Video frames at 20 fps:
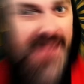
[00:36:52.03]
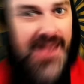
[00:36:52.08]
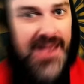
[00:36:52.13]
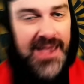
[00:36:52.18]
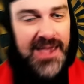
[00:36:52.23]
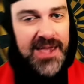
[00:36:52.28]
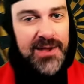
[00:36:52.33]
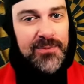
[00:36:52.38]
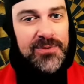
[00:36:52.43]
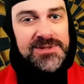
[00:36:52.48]

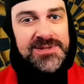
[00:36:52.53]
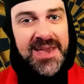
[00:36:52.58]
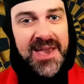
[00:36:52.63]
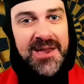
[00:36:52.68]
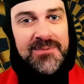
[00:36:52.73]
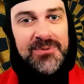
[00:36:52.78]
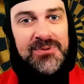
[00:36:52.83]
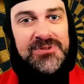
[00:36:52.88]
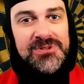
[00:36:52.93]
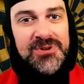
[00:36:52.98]
He was
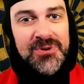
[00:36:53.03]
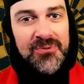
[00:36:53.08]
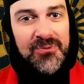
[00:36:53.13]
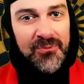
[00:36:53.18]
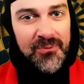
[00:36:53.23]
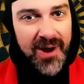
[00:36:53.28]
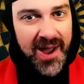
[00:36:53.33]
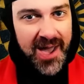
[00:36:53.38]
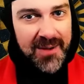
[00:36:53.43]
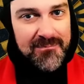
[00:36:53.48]
able to
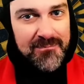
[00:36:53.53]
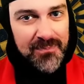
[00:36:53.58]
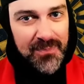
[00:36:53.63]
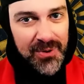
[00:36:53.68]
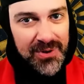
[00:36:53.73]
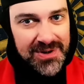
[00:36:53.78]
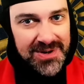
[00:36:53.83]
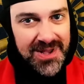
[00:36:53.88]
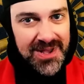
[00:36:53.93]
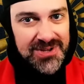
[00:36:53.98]
wrap
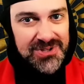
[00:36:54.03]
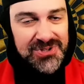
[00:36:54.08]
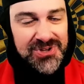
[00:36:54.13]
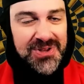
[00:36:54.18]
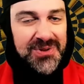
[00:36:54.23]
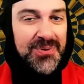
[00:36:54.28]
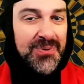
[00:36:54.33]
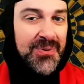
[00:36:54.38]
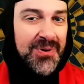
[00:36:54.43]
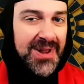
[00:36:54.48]

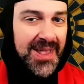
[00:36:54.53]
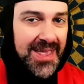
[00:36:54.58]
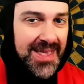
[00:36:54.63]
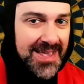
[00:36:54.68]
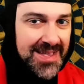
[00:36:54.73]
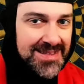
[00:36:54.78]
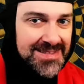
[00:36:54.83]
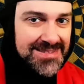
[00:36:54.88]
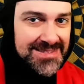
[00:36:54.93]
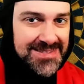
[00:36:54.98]
production on
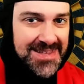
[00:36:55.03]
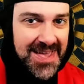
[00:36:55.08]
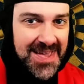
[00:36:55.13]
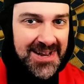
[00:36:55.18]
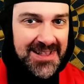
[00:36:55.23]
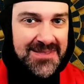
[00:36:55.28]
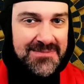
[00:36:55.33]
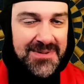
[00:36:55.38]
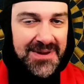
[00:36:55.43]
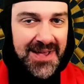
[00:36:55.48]
his side
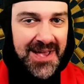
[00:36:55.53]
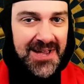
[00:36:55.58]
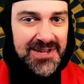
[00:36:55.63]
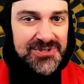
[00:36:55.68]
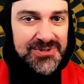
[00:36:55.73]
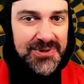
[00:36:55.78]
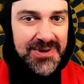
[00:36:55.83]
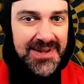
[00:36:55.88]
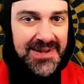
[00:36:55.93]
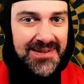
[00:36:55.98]
of The
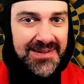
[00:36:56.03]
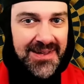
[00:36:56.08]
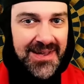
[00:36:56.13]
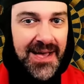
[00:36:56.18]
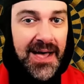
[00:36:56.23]
Menagerie